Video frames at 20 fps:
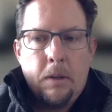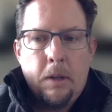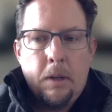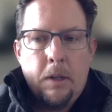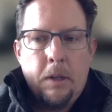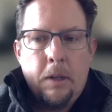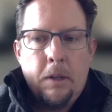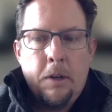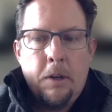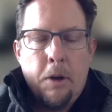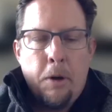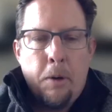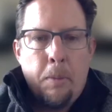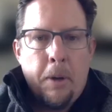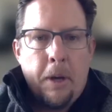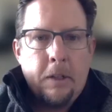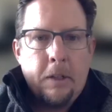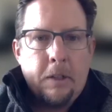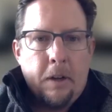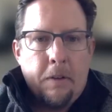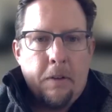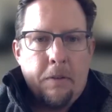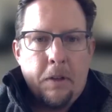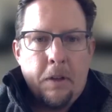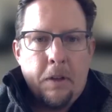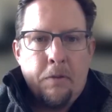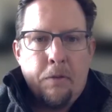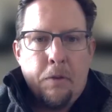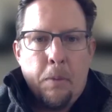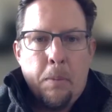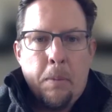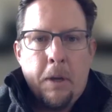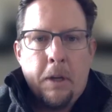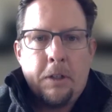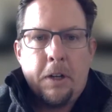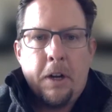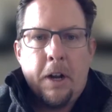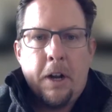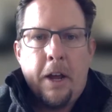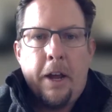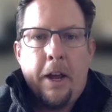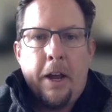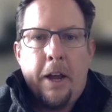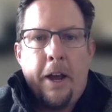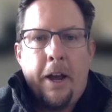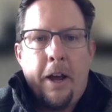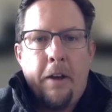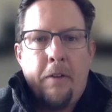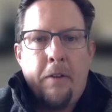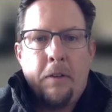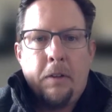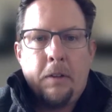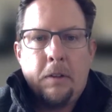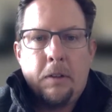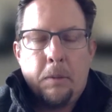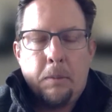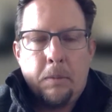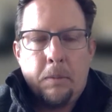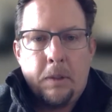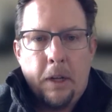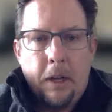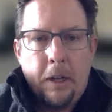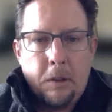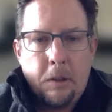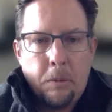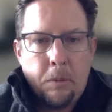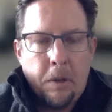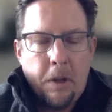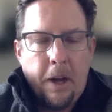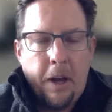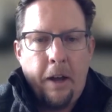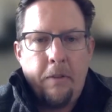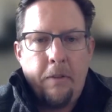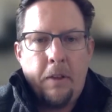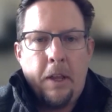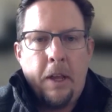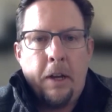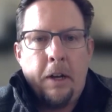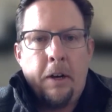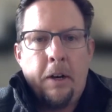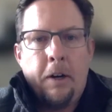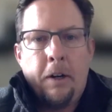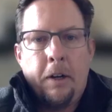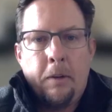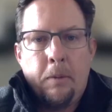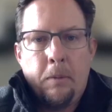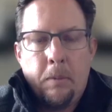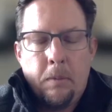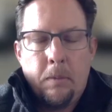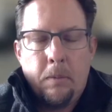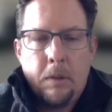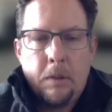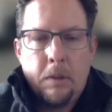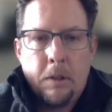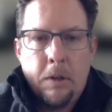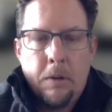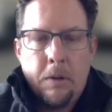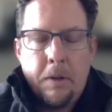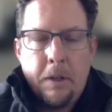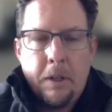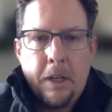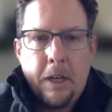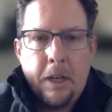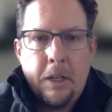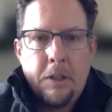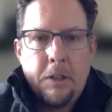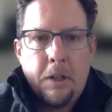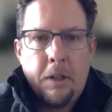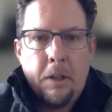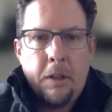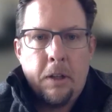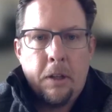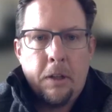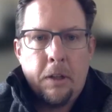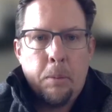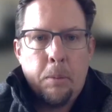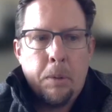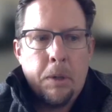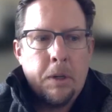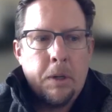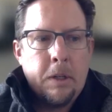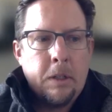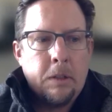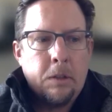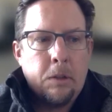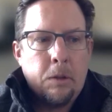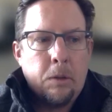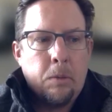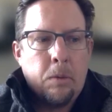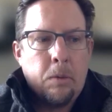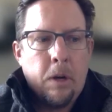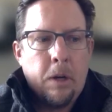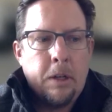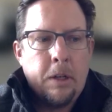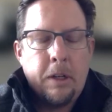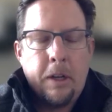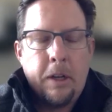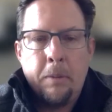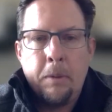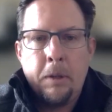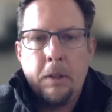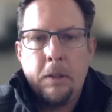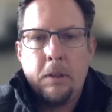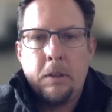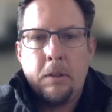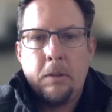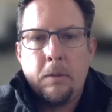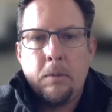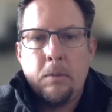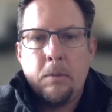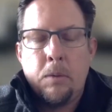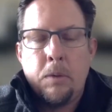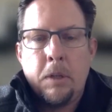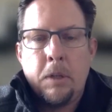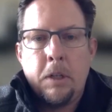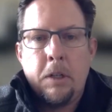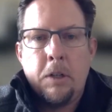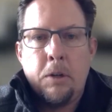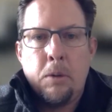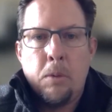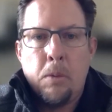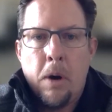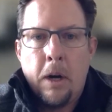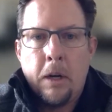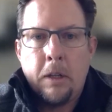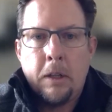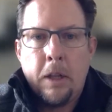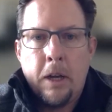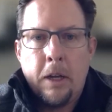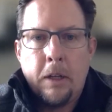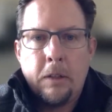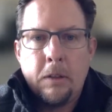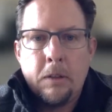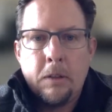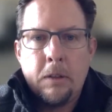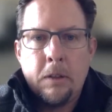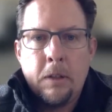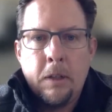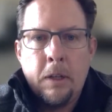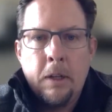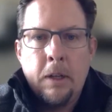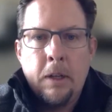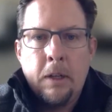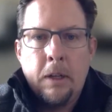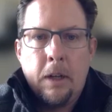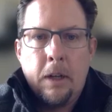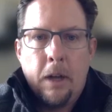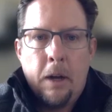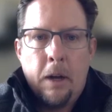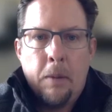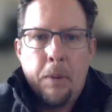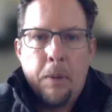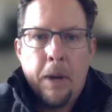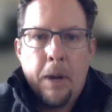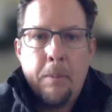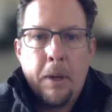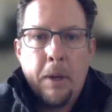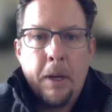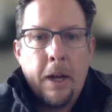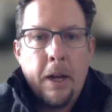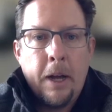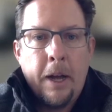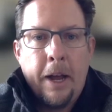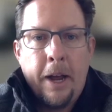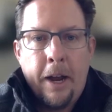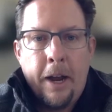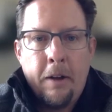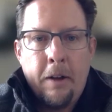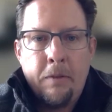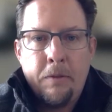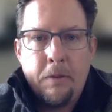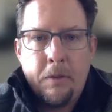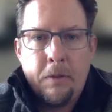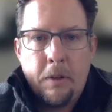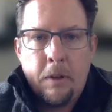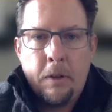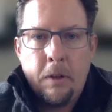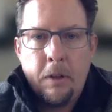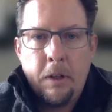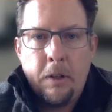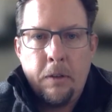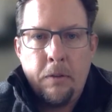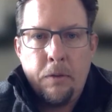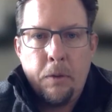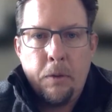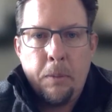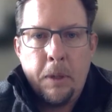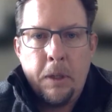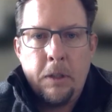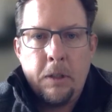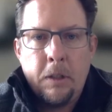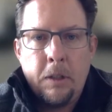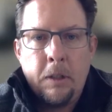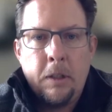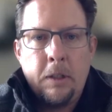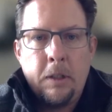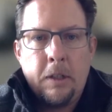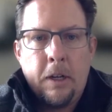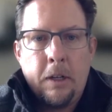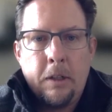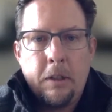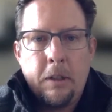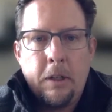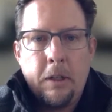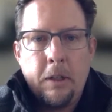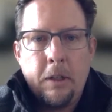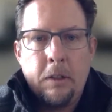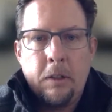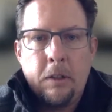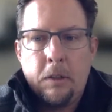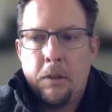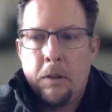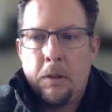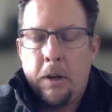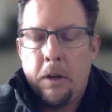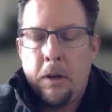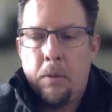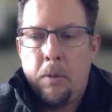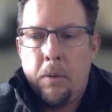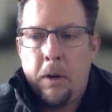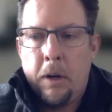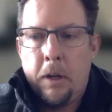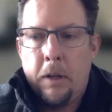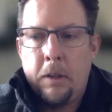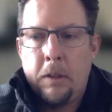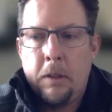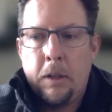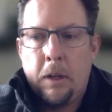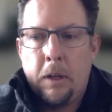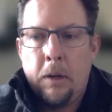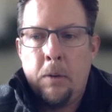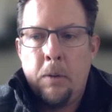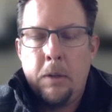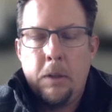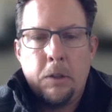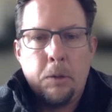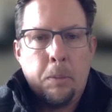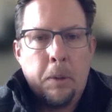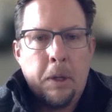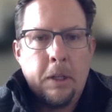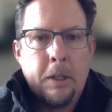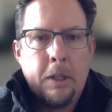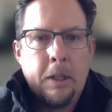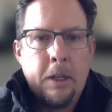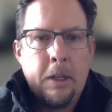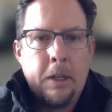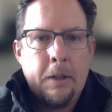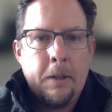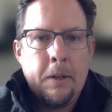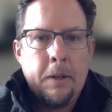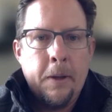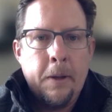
You know, based off the information I have and some tests we have in that area, there's no indication that the buildings that were undamaged will need new water lines. But I may not have all the information that's out there, so I don't want to speculate.